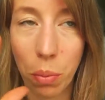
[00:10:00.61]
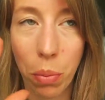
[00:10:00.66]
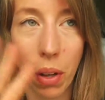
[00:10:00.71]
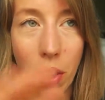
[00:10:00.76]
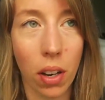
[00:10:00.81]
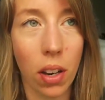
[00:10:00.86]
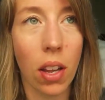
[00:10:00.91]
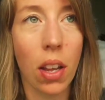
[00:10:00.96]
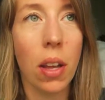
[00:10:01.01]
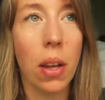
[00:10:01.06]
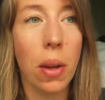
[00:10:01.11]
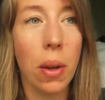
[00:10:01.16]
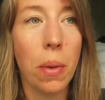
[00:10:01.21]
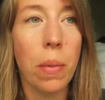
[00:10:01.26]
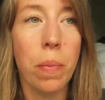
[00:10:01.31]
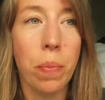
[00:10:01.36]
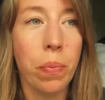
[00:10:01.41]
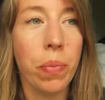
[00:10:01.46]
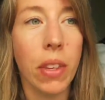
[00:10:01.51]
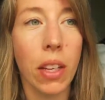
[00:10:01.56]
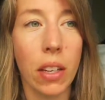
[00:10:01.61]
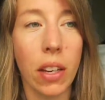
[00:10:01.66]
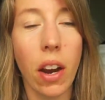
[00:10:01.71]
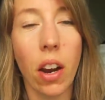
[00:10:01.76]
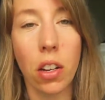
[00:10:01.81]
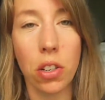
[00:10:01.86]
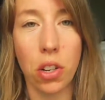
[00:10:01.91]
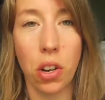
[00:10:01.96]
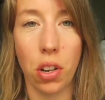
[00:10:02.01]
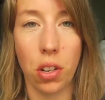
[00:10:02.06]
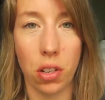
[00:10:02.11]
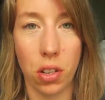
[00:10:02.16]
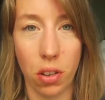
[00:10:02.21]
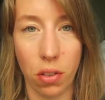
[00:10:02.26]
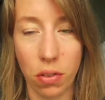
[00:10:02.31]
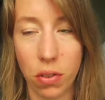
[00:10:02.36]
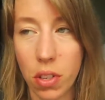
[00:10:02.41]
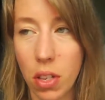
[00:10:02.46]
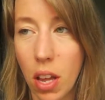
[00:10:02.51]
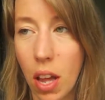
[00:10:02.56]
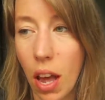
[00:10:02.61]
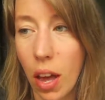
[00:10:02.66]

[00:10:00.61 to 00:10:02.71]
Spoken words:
but there are alternatives.